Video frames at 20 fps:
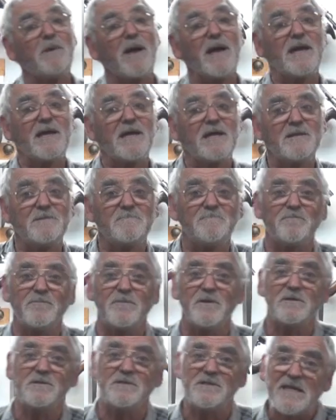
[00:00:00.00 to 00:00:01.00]
main
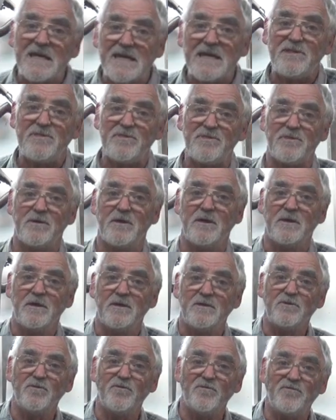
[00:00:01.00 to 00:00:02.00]
teeth
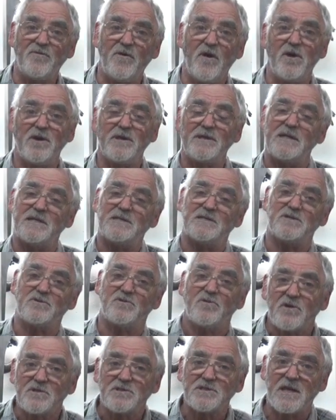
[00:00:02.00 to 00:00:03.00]
you'll find is a
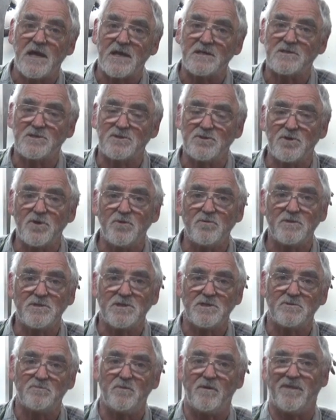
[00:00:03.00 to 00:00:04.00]
cross-cut saw,
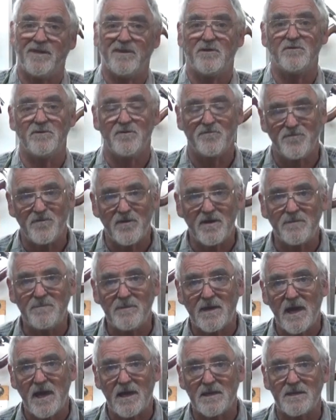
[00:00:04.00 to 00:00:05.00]
which is what they call a
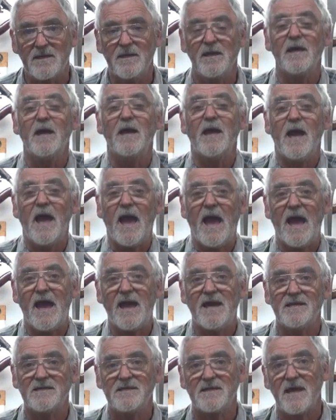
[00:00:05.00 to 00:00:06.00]
fleam cut,
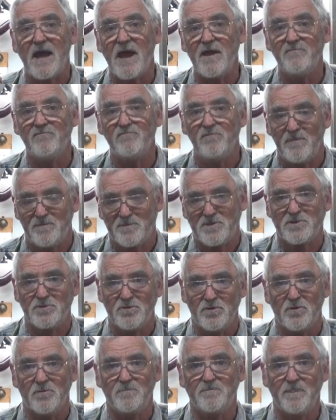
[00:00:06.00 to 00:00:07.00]
and a rip
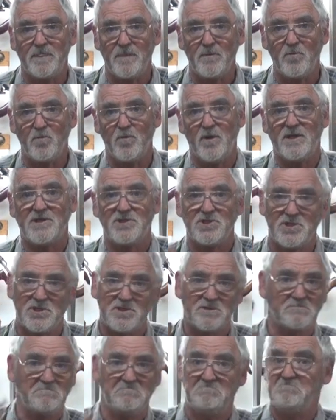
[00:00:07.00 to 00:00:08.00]
saw,
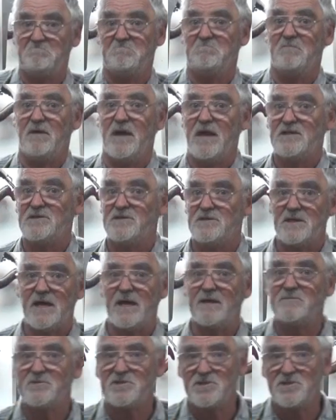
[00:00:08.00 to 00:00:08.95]
which, as the name